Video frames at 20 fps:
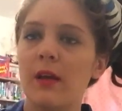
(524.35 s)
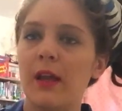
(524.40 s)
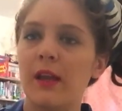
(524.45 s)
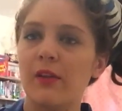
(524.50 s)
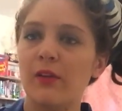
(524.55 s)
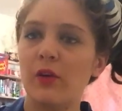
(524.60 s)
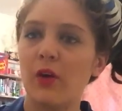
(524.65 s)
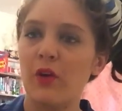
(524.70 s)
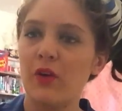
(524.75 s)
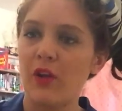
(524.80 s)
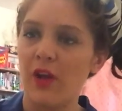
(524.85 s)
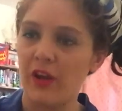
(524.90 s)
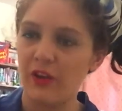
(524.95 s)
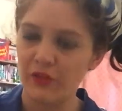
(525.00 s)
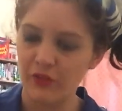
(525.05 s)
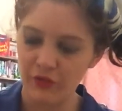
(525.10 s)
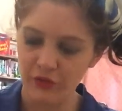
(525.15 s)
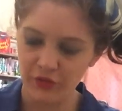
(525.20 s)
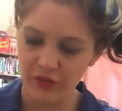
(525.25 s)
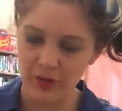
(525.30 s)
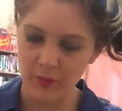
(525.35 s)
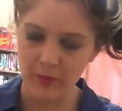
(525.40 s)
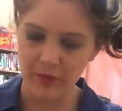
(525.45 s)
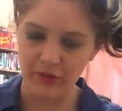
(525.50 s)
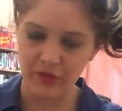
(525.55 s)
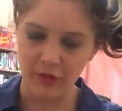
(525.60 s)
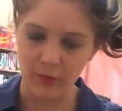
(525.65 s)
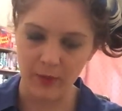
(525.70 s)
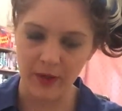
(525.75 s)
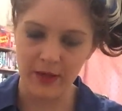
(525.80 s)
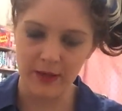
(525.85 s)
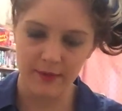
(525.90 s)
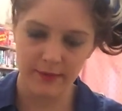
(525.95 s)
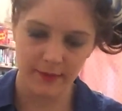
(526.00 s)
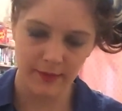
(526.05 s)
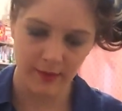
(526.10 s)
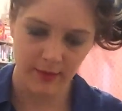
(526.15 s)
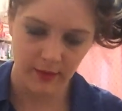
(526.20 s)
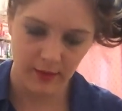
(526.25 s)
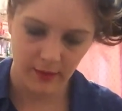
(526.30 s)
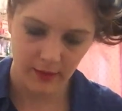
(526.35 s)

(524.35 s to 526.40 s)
And it's got a nice shimmer to it.